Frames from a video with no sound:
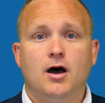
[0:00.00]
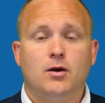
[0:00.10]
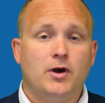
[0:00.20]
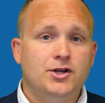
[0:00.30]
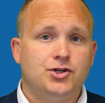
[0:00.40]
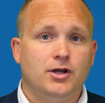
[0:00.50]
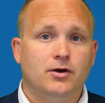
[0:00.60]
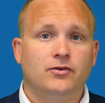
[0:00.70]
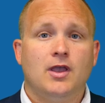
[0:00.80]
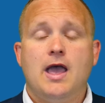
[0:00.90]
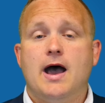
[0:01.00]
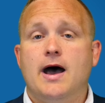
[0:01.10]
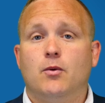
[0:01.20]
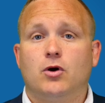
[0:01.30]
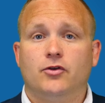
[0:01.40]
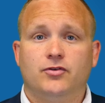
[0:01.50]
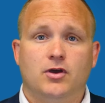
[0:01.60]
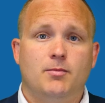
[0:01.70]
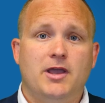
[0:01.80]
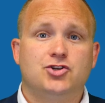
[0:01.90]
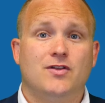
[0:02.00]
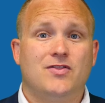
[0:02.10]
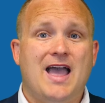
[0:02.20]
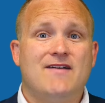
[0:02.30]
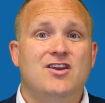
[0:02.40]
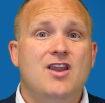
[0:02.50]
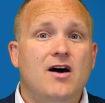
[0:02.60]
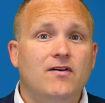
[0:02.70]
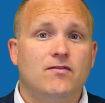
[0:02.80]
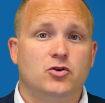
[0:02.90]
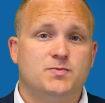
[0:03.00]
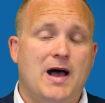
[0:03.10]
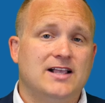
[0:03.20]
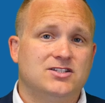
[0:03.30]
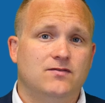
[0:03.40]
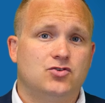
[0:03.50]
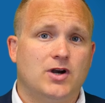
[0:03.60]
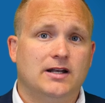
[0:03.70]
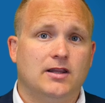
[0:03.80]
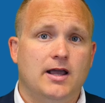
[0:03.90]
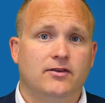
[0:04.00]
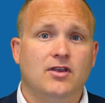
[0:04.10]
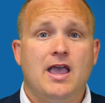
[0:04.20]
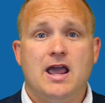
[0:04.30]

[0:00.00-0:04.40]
ratios. We're also going to make sure that they have enough of those positive trade lines.